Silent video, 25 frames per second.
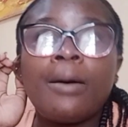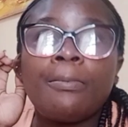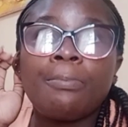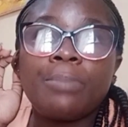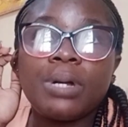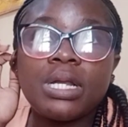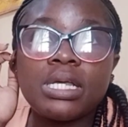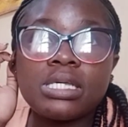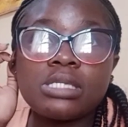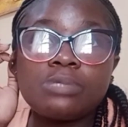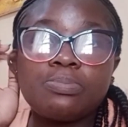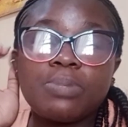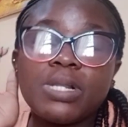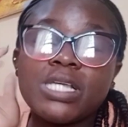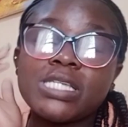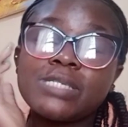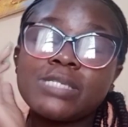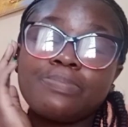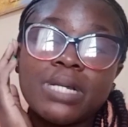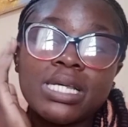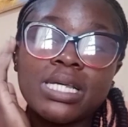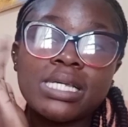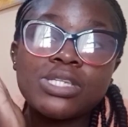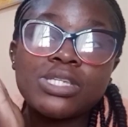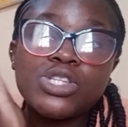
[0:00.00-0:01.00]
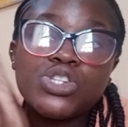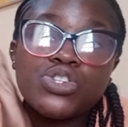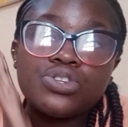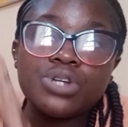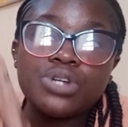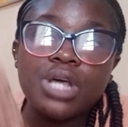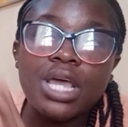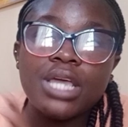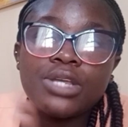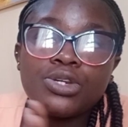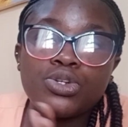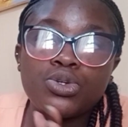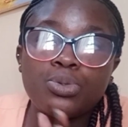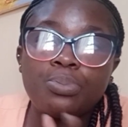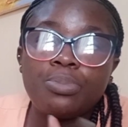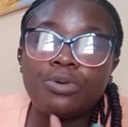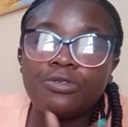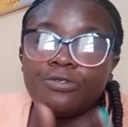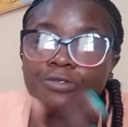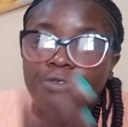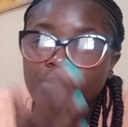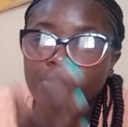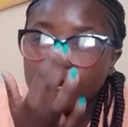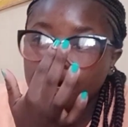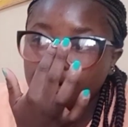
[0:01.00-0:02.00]
Please try to be
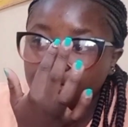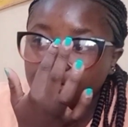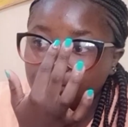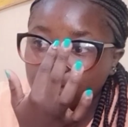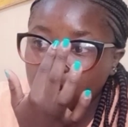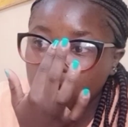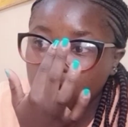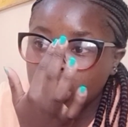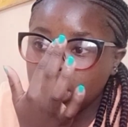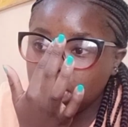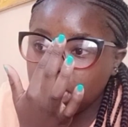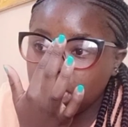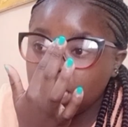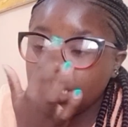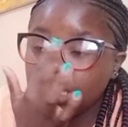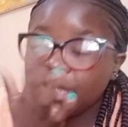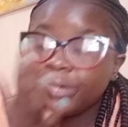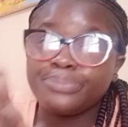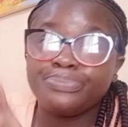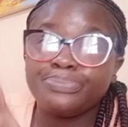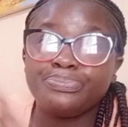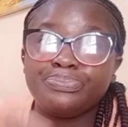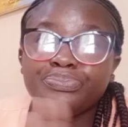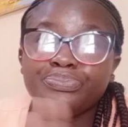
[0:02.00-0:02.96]
very